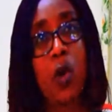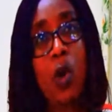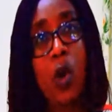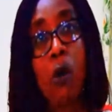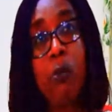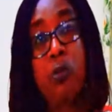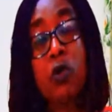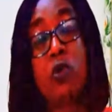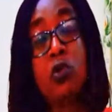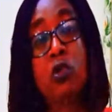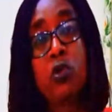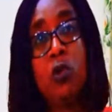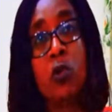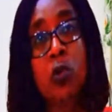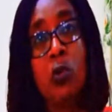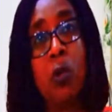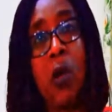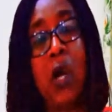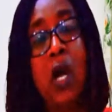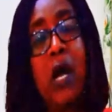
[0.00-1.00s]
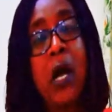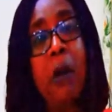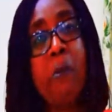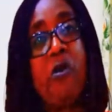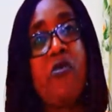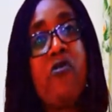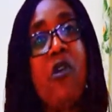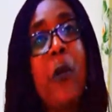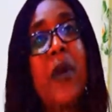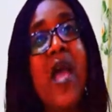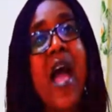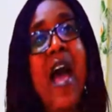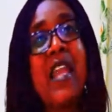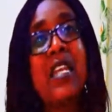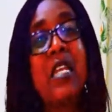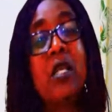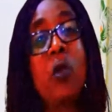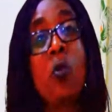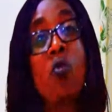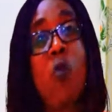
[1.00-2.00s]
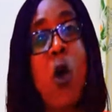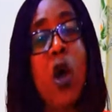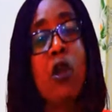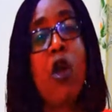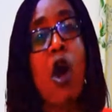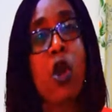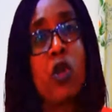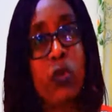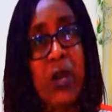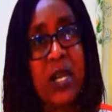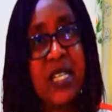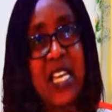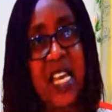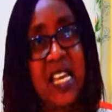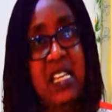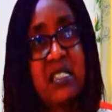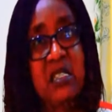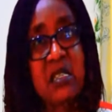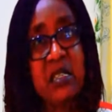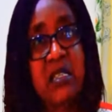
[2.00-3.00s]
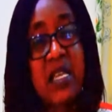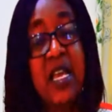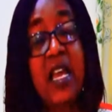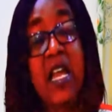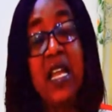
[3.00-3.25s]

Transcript: almost 2, before we had 100 cases.